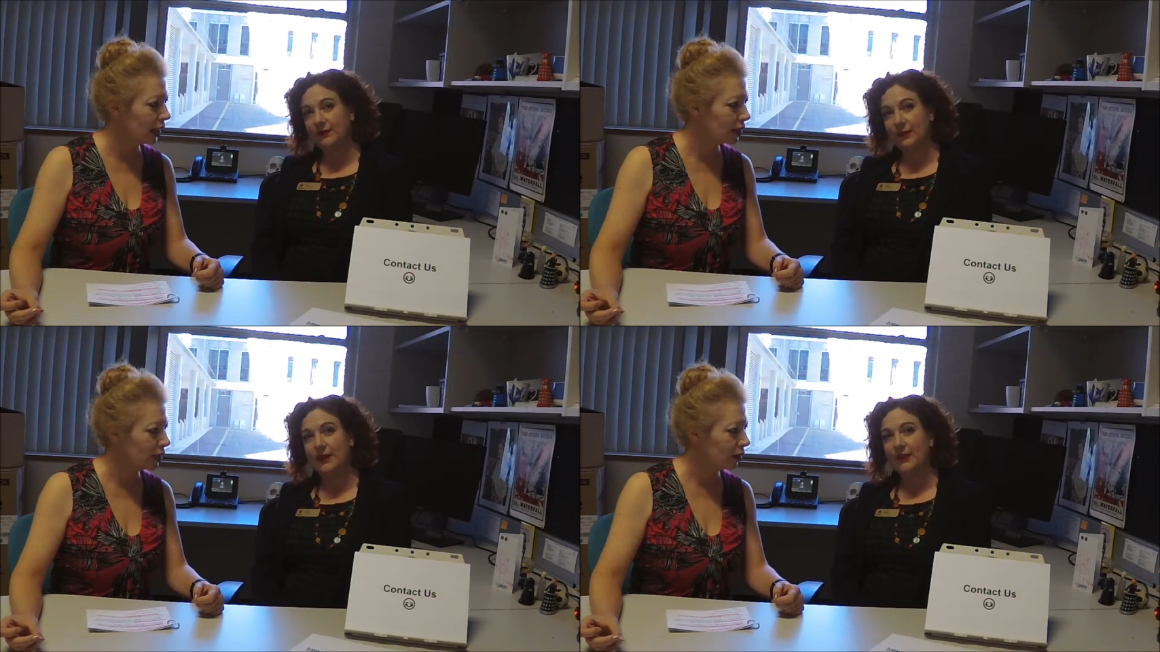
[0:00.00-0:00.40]

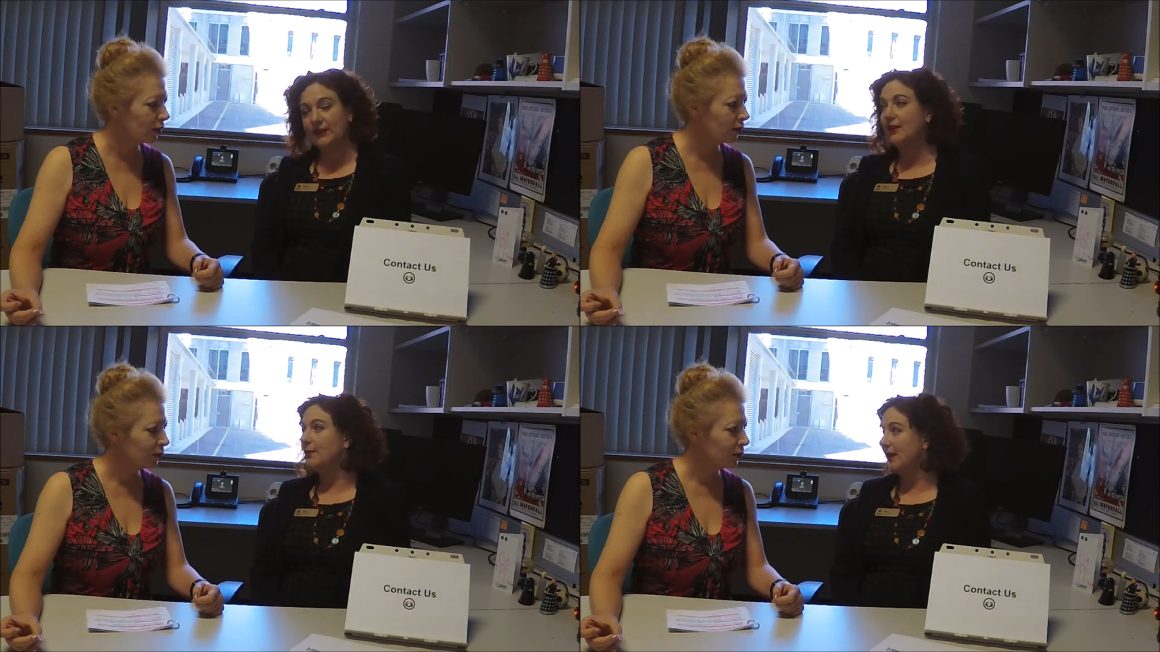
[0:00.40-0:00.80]

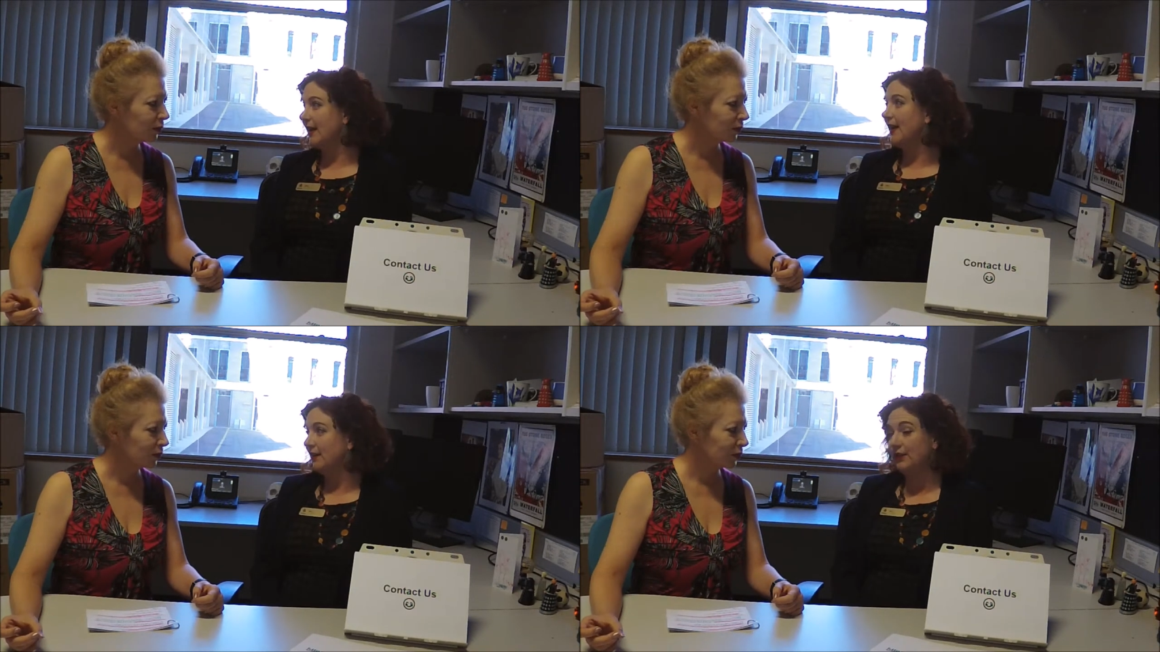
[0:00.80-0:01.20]
Speaker 1: information about
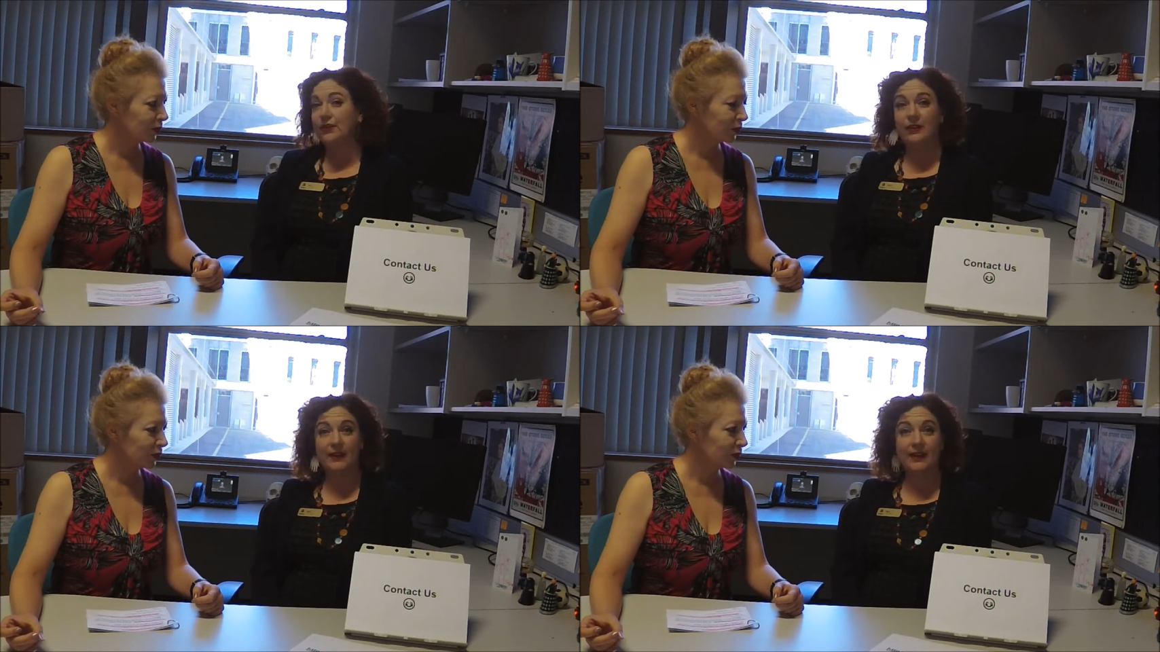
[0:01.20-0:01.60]
how to
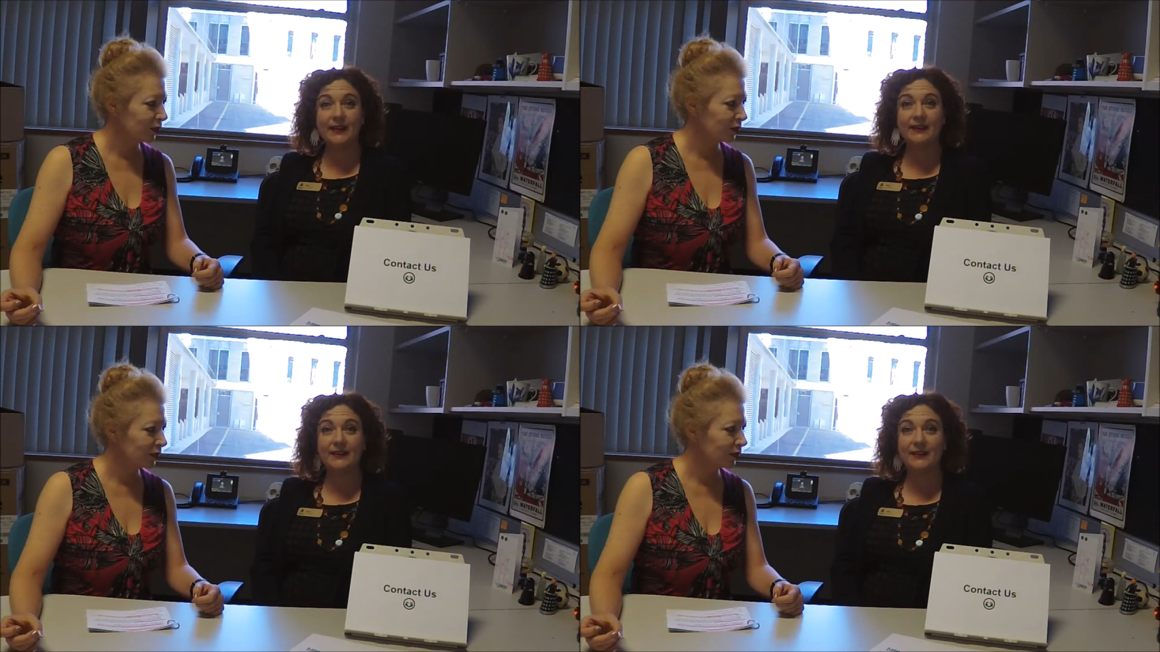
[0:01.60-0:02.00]
do
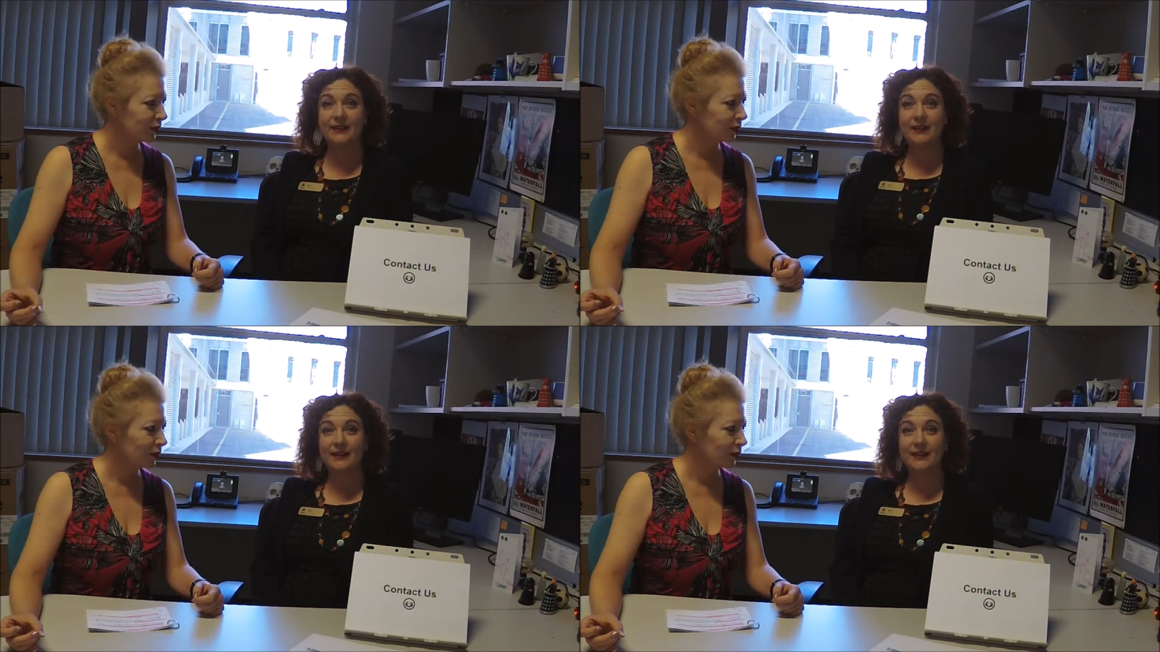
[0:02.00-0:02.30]
that